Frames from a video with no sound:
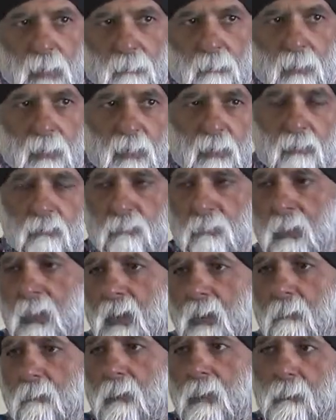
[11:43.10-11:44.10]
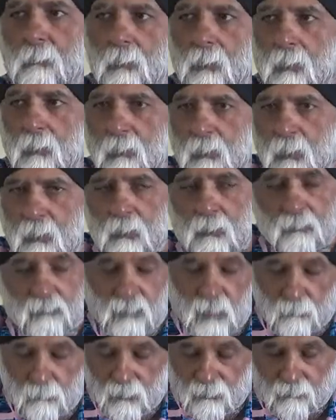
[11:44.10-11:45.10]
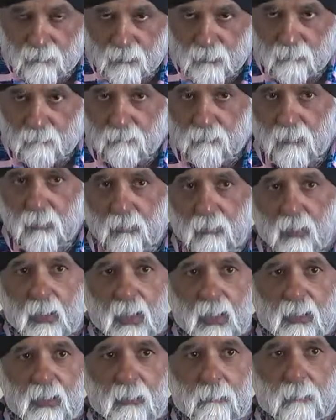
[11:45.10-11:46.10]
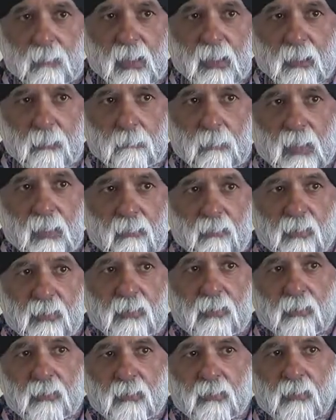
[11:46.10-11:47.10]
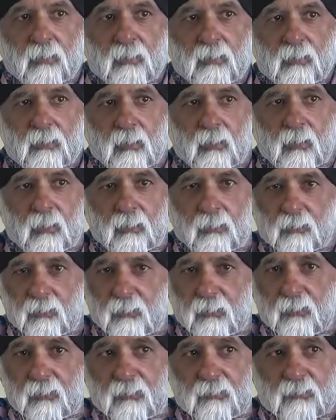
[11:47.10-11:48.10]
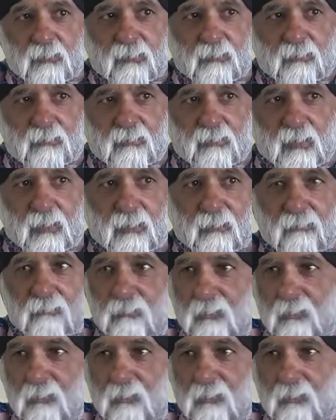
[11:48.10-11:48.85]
memory of meeting people. Some even, you know, end up getting married. There is this kind of